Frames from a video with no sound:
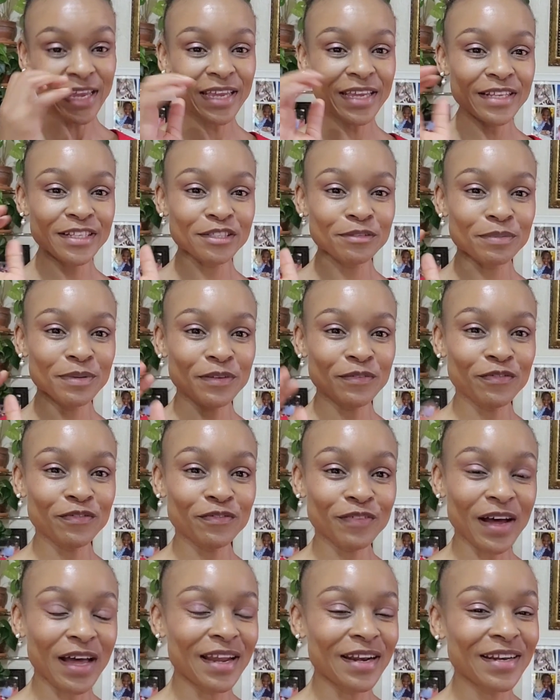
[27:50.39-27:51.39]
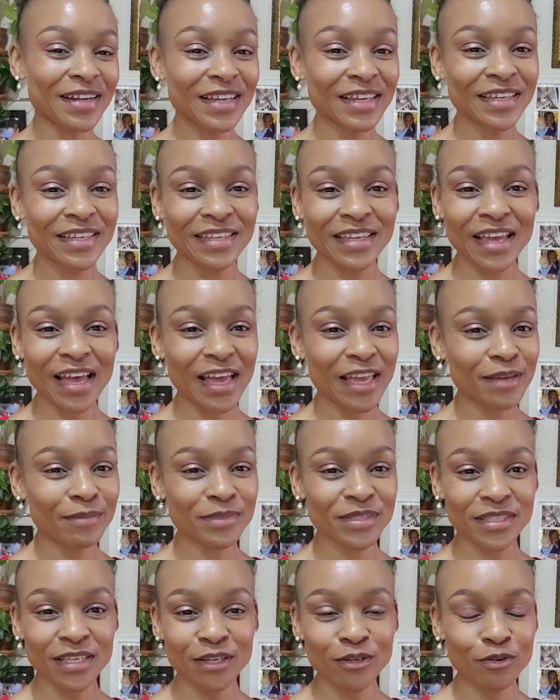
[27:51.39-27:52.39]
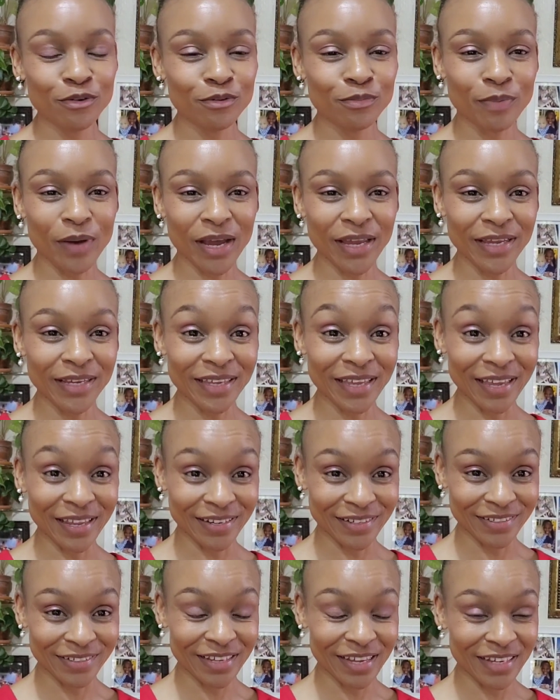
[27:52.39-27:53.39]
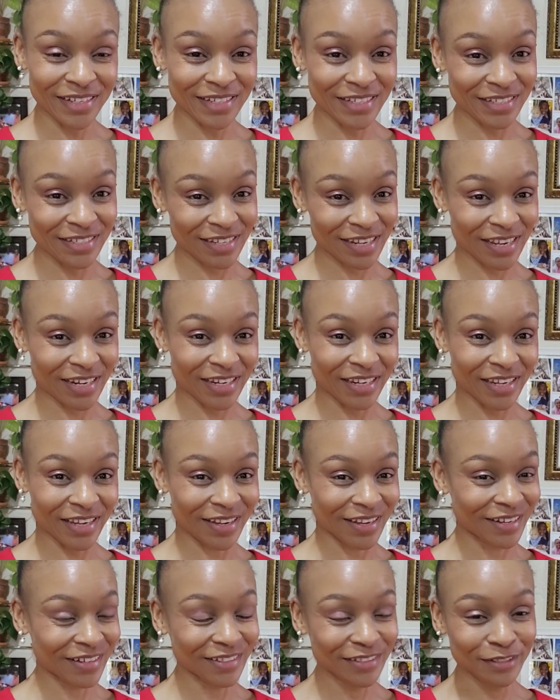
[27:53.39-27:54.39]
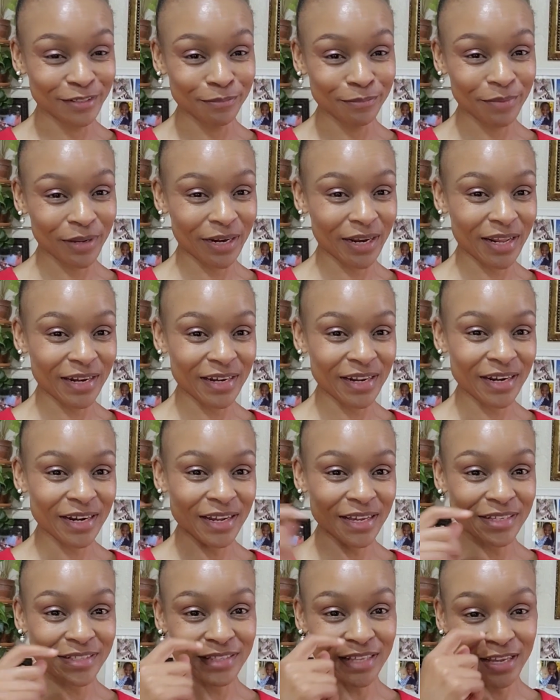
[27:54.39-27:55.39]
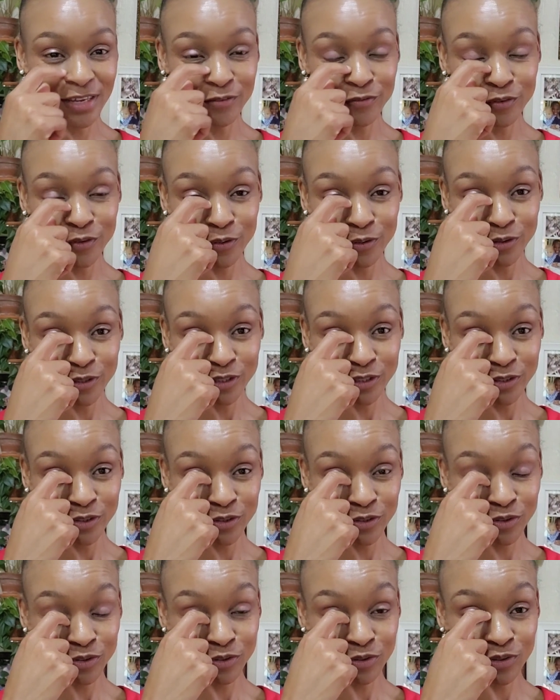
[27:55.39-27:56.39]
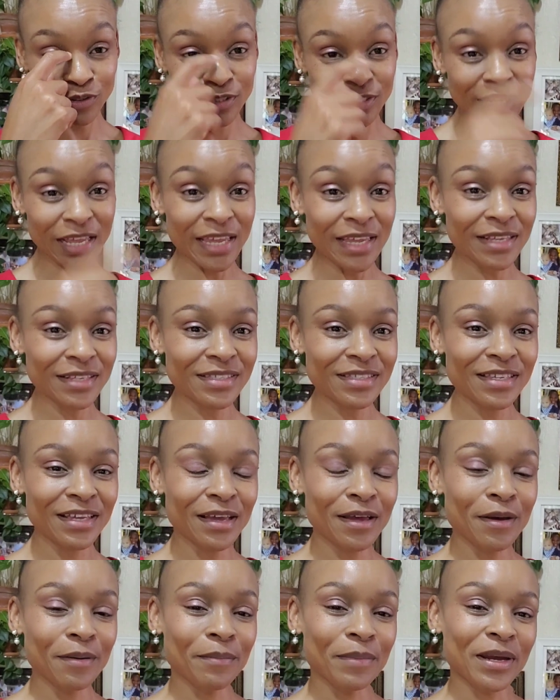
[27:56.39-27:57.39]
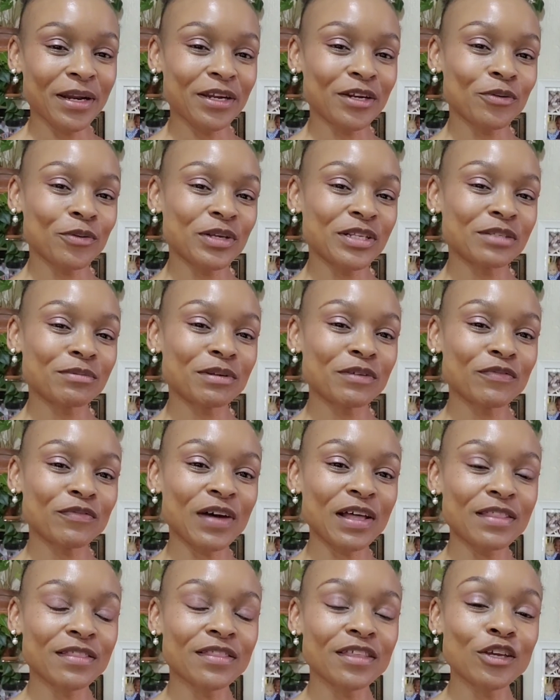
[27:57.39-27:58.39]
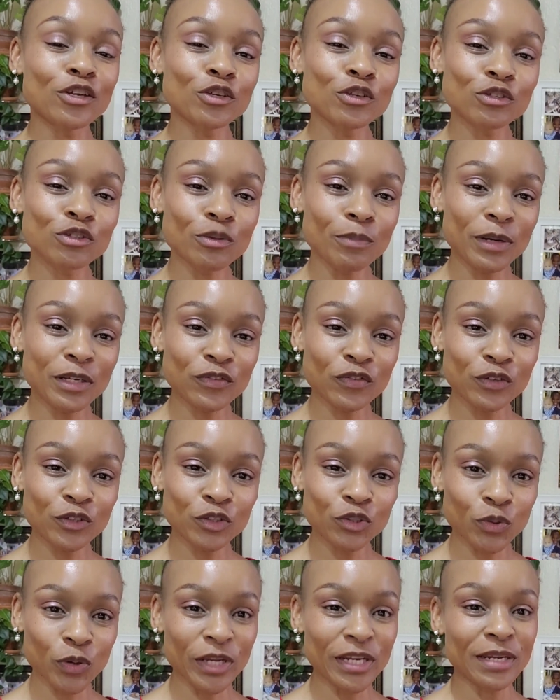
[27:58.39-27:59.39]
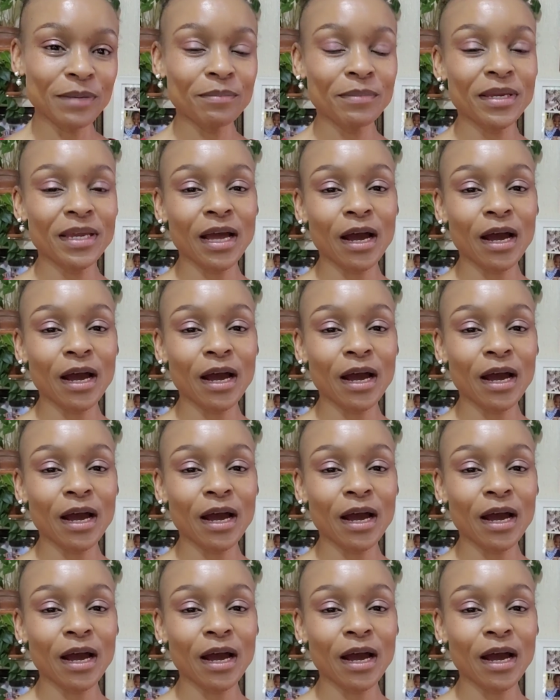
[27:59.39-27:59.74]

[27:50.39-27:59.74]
It's been fun. Here I am saying goodbye again. I did earlier, but I realized I had forgotten to do steaks. But anyway, it's been fun. Thank you so much for joining me.